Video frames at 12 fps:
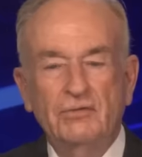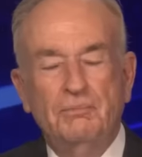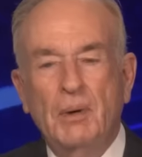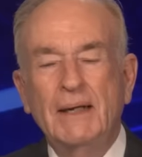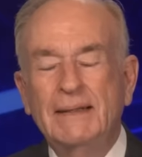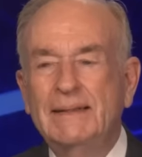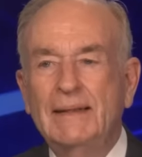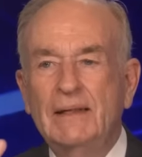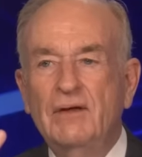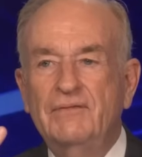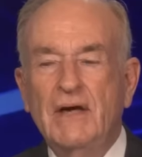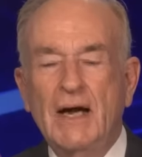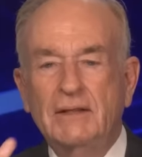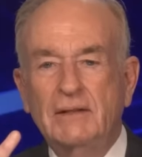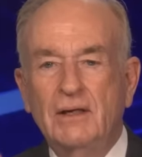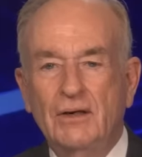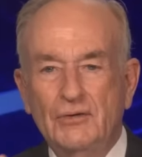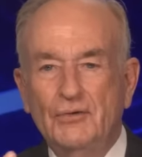this, but you've got
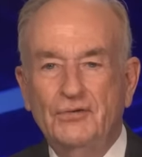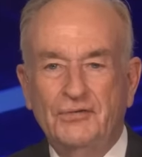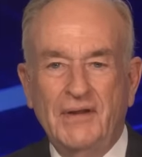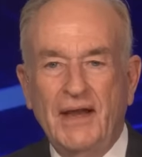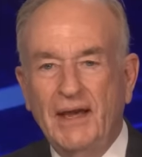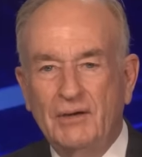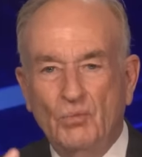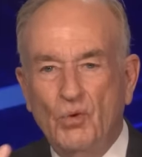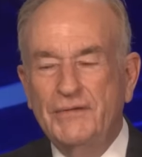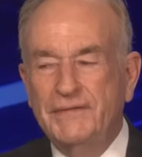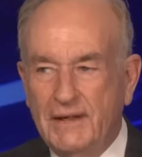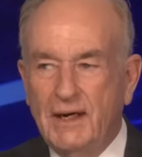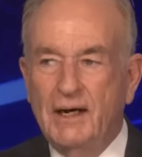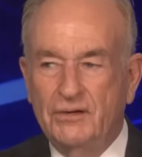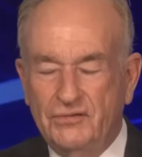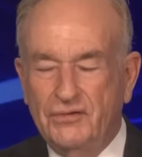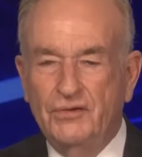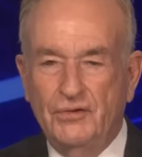to understand what the
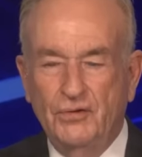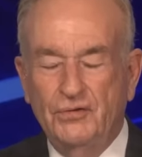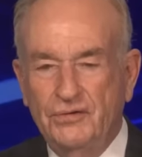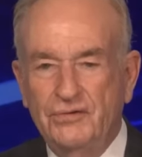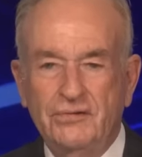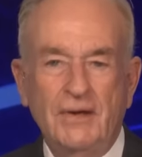Constitution